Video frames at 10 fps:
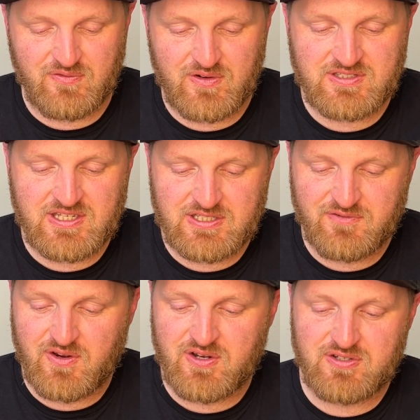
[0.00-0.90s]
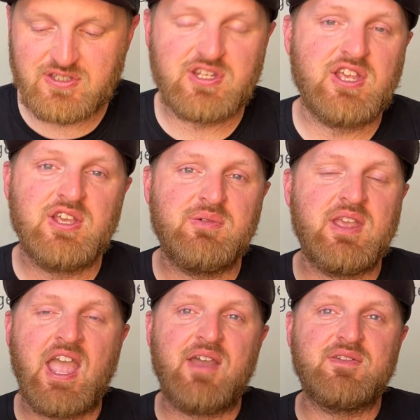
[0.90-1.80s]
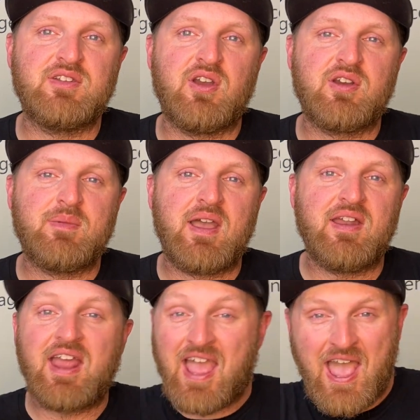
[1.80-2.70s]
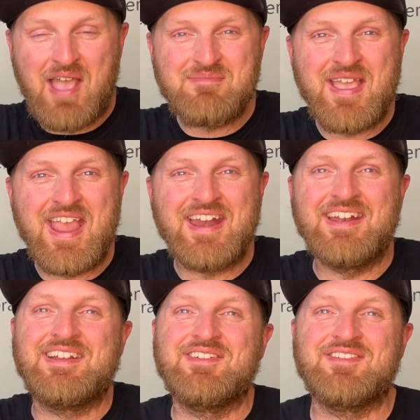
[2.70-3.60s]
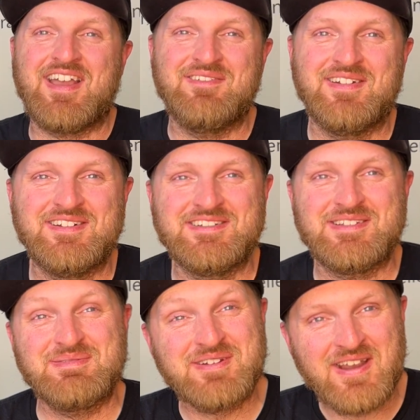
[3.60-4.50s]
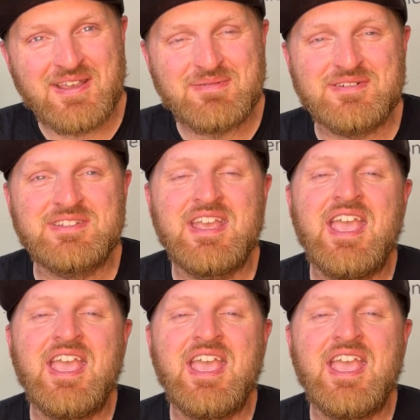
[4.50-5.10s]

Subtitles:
first things first, we have to talk about I made it to 500 subscribers,